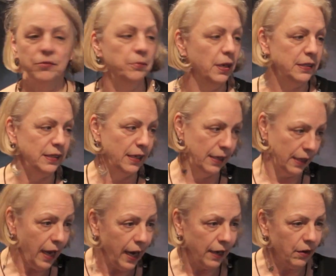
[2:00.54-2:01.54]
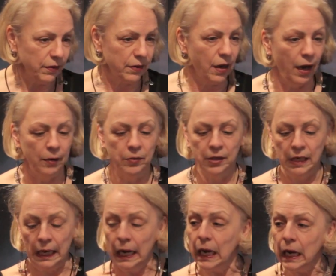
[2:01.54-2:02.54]
from 1988 are the kind where the
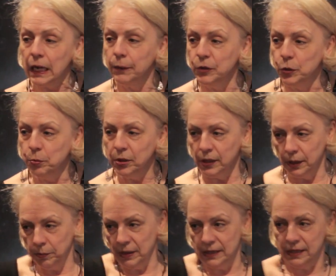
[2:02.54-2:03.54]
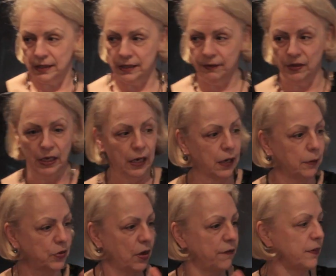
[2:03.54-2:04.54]
ink, when you put it in a plastic sleeve, the ink
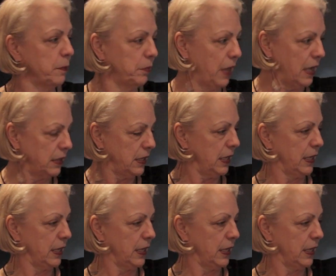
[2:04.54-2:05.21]
comes off in the plastic.